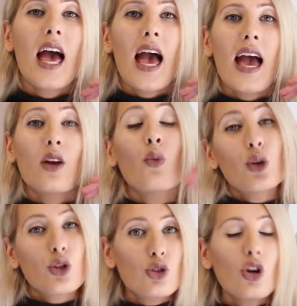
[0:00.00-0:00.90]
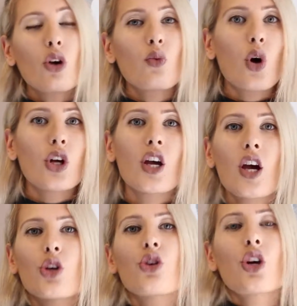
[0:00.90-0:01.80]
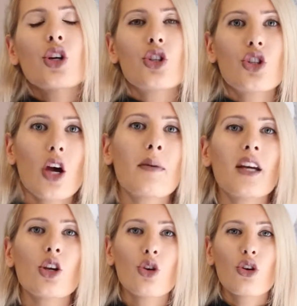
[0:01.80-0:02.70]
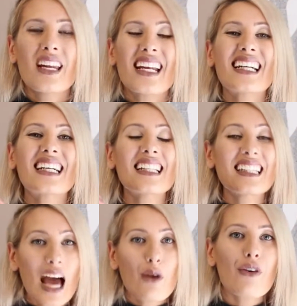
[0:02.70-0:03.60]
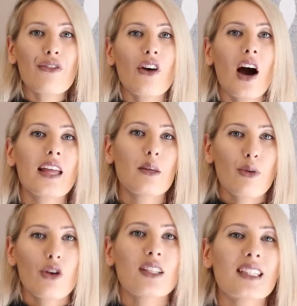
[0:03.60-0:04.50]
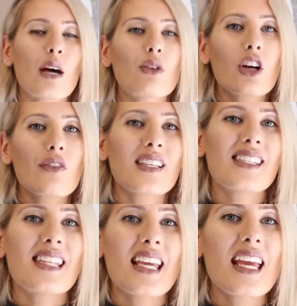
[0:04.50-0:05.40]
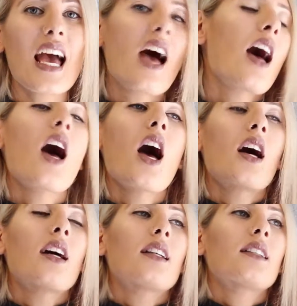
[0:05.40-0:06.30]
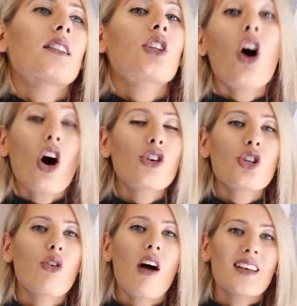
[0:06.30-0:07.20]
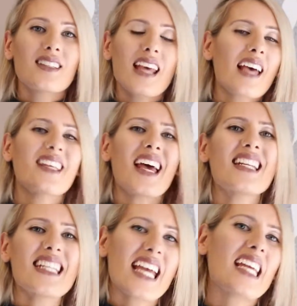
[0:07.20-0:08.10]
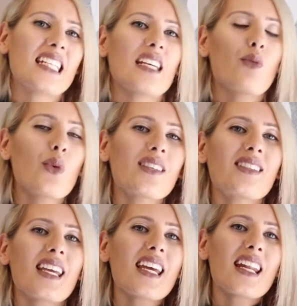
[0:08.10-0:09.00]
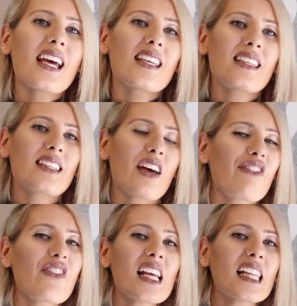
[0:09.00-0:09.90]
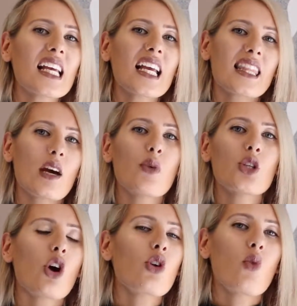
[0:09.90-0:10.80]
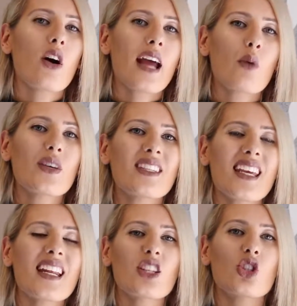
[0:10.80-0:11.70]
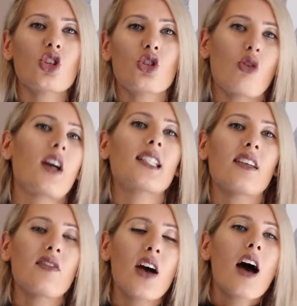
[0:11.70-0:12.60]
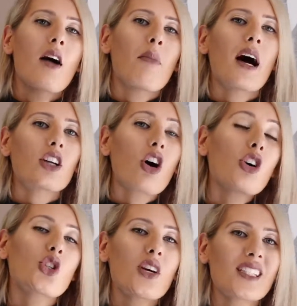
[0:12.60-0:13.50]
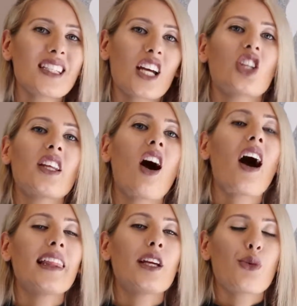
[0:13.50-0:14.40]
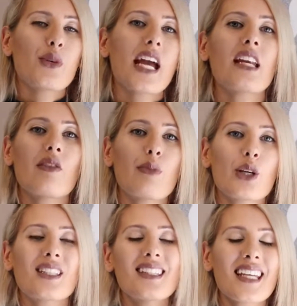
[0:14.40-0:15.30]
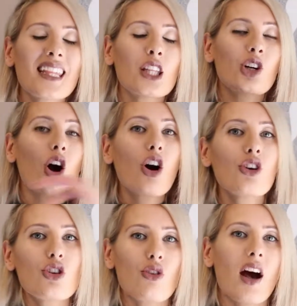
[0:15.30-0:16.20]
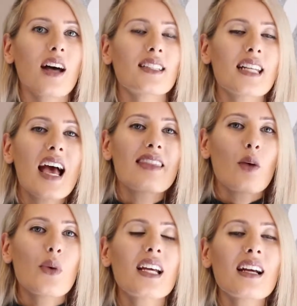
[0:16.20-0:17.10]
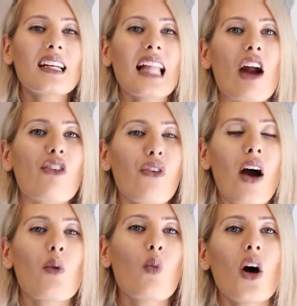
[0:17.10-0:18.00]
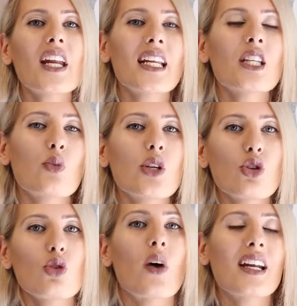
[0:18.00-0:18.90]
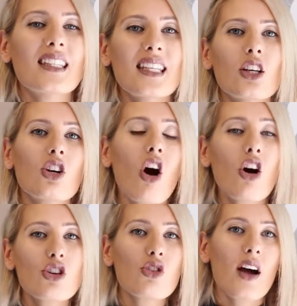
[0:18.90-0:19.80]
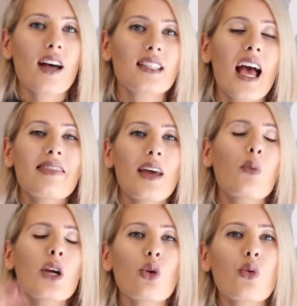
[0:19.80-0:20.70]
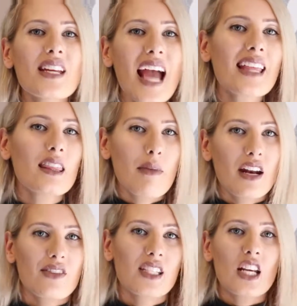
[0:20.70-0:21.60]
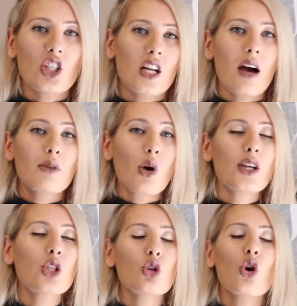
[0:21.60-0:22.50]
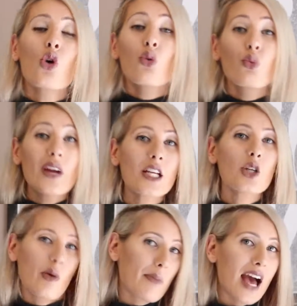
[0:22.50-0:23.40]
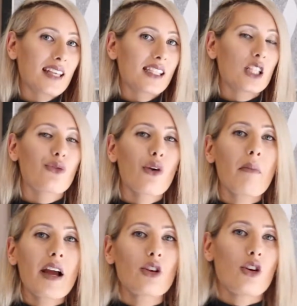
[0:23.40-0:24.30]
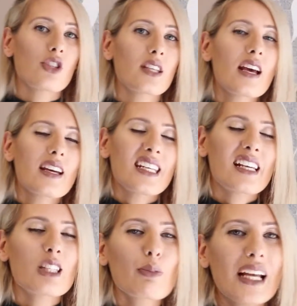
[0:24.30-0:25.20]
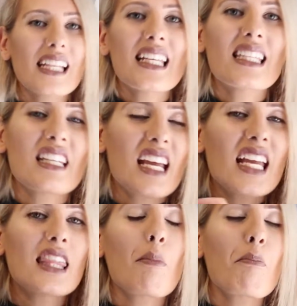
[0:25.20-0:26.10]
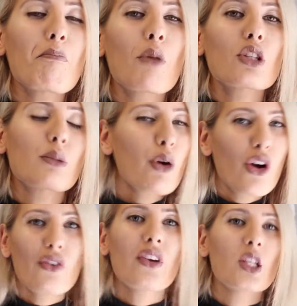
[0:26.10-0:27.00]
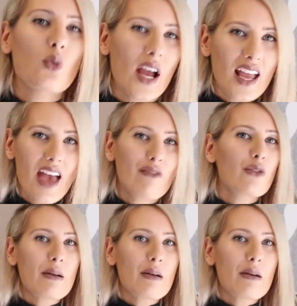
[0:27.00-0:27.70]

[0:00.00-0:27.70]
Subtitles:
and what you don't want. You can determine it, you can clarify the process. Now, a lot of us see contrast as negative. We see it as a feeling that we don't want, and we see it as destructive. But contrast is actually highly creative, because it's in the contrast that we can clarify what it is we do want. It's in the contrast that we create the manifestation. Now, I'm going to read you a passage from my notes to explain this in the most perfect way ever